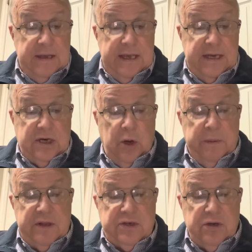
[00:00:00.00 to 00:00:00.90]
He told me
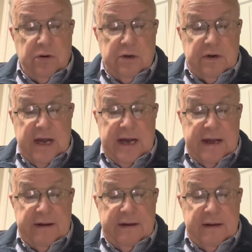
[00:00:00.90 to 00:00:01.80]
the children of
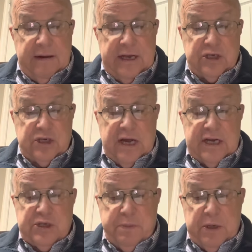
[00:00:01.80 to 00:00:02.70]
God that has
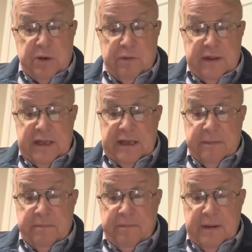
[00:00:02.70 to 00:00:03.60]
God's Spirit within
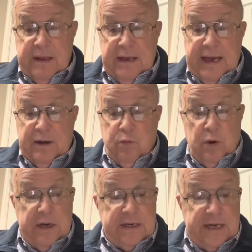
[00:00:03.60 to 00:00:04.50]
them had what
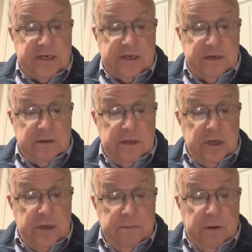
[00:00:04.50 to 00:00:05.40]
it takes to
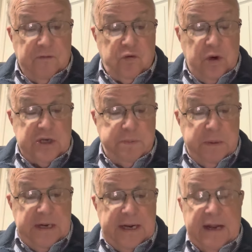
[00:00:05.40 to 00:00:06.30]
both
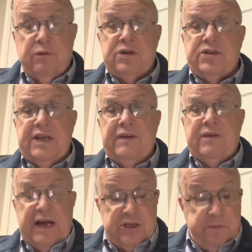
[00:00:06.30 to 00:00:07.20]
transmit and receive
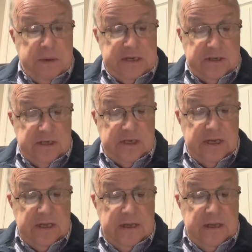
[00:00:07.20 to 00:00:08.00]
God's message.